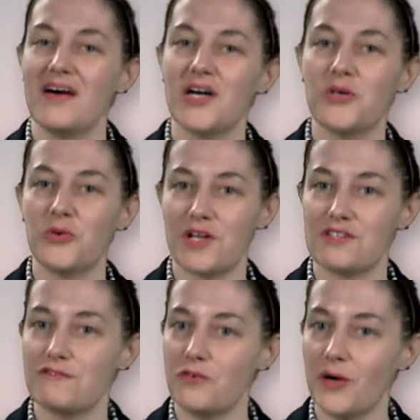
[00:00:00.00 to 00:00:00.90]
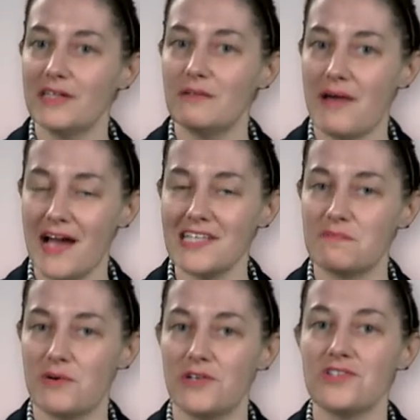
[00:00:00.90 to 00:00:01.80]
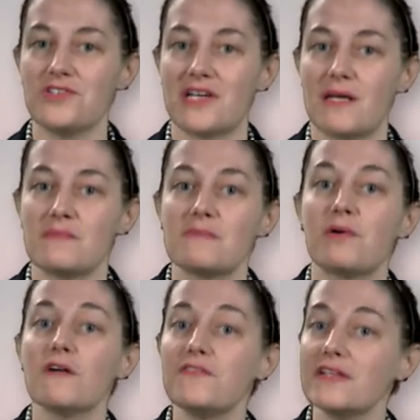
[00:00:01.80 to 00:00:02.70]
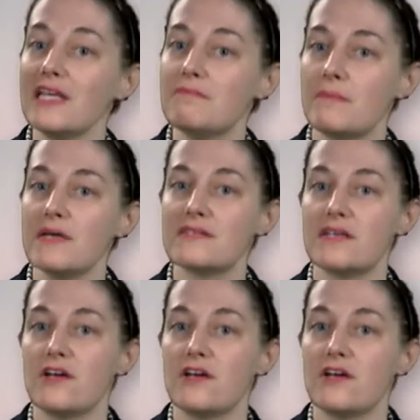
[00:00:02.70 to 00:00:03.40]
According to Ford, the Max Motor Dreams perfectly mimics a